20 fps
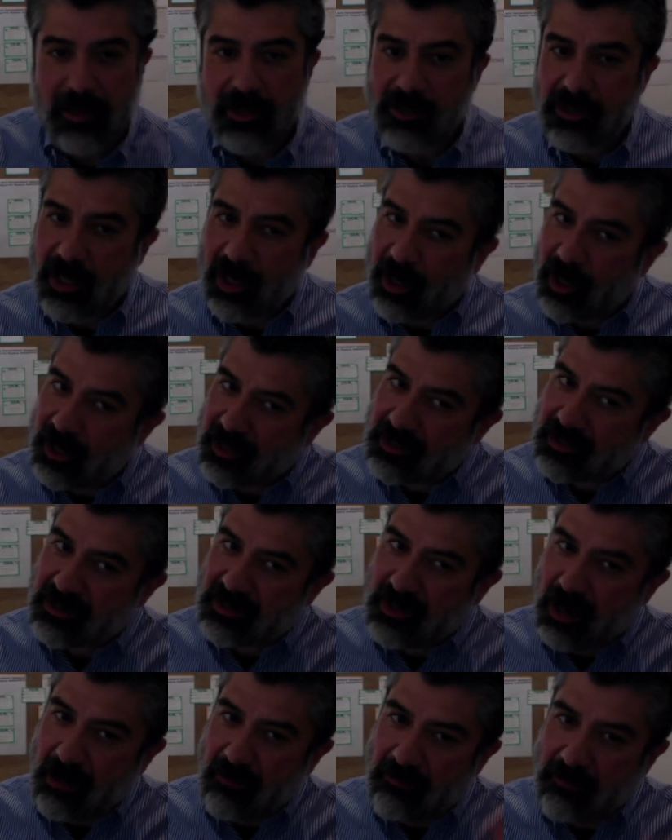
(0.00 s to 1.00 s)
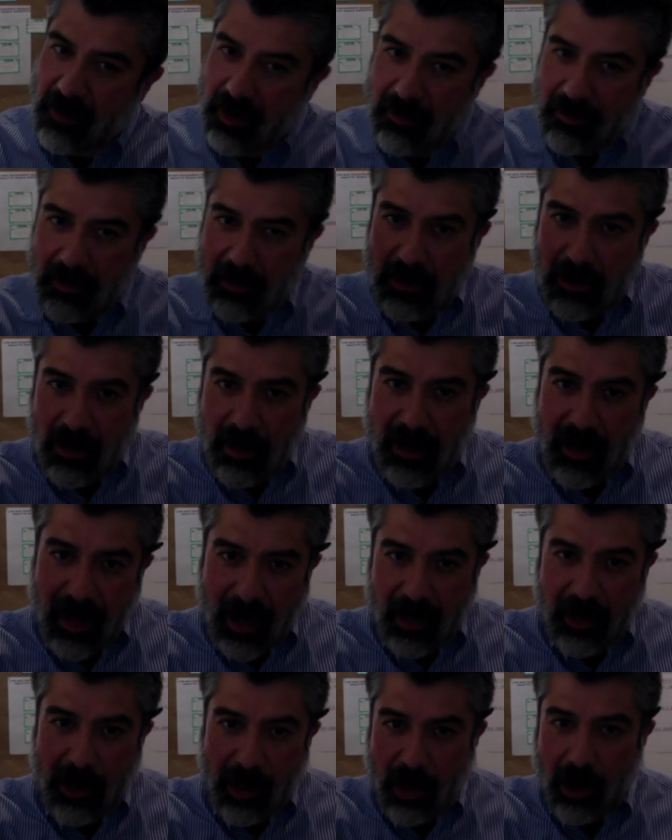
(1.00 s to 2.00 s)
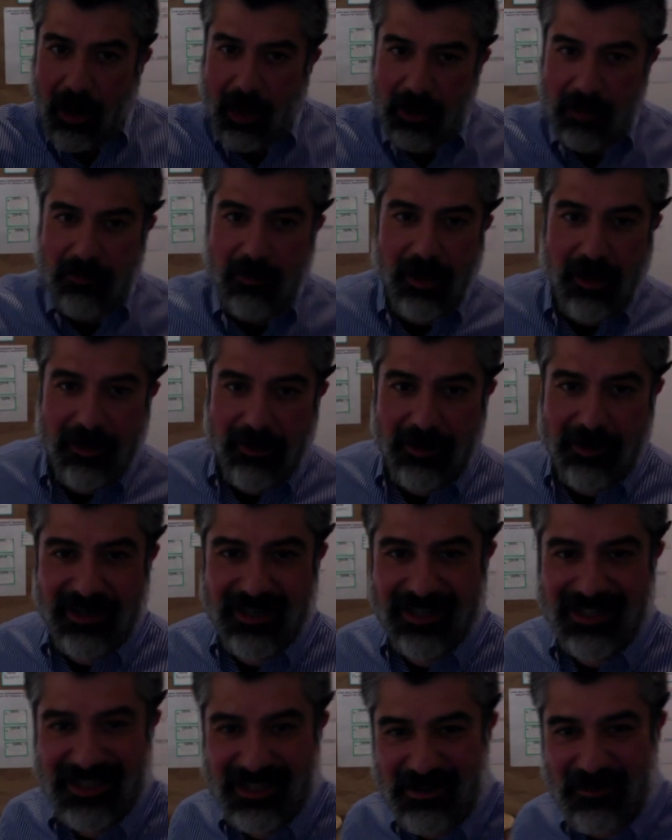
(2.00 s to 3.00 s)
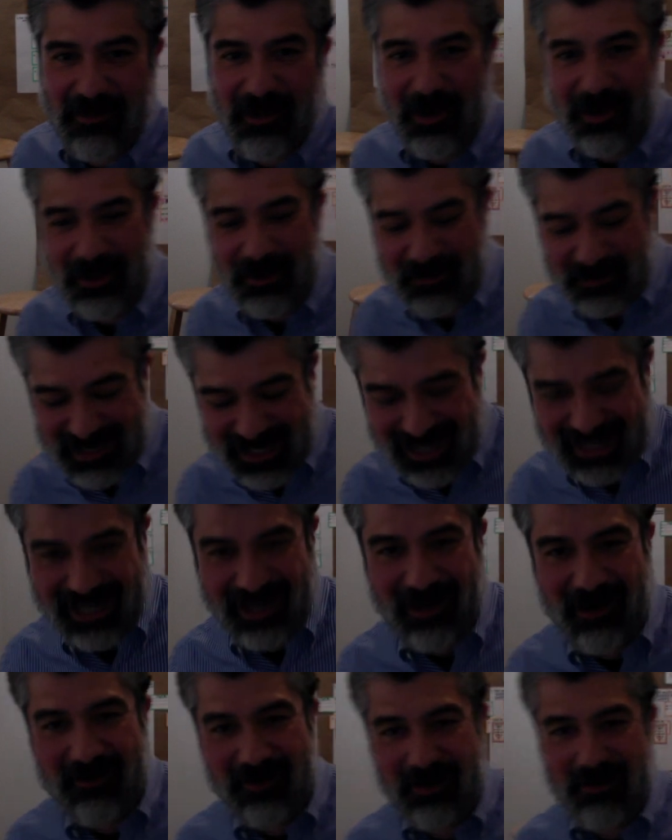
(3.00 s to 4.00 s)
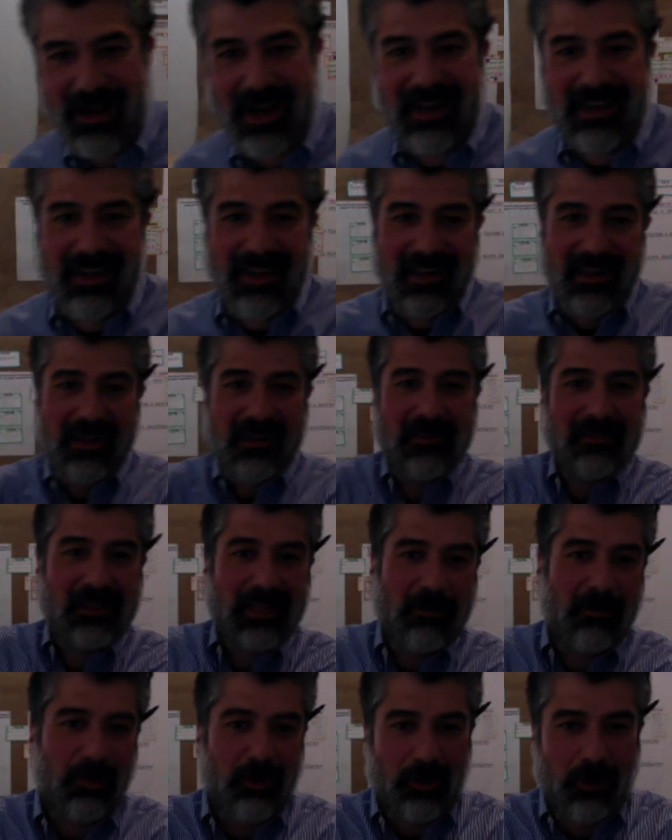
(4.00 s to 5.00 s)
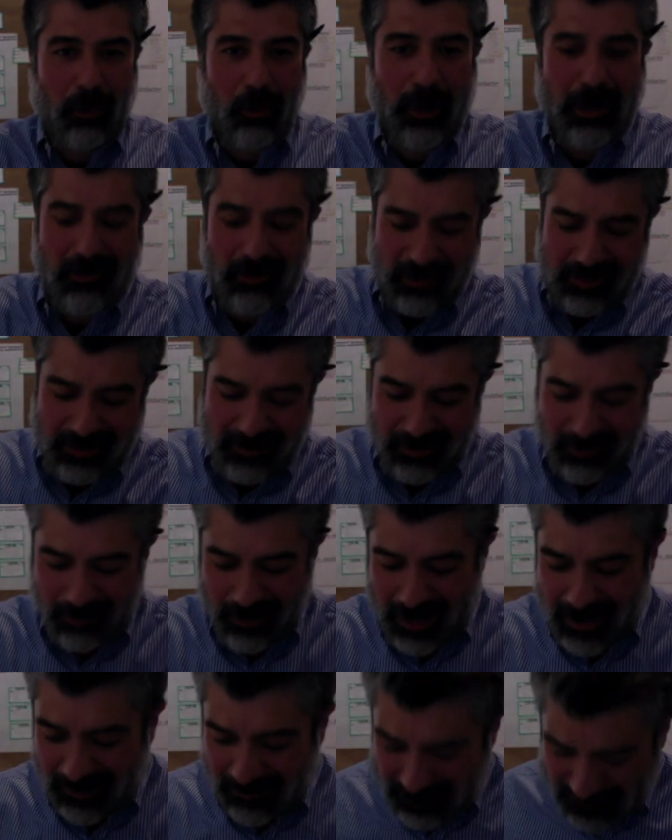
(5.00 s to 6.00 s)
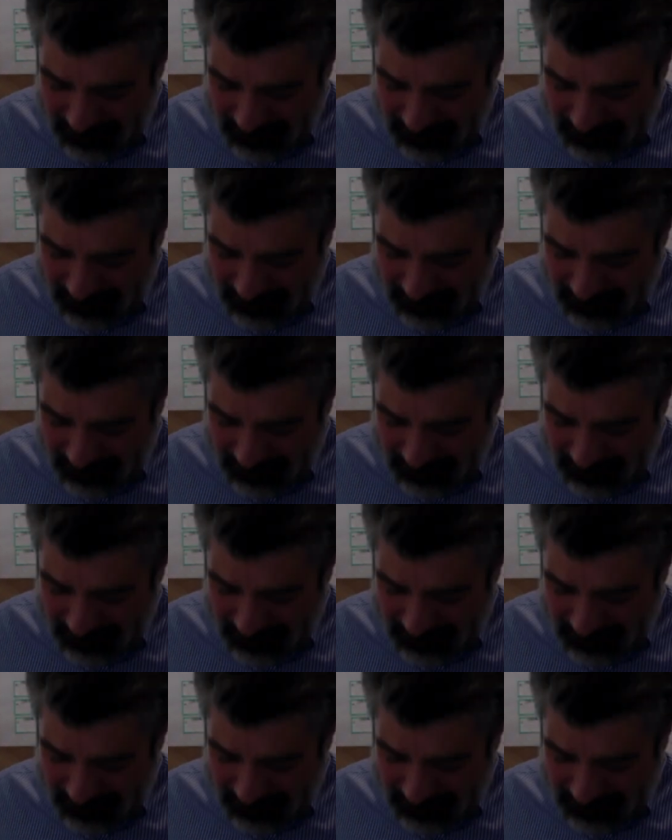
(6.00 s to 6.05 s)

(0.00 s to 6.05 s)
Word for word: So I call it the soft mother and your hard mother. so both of them take care of you, right? They both cradle in there, right?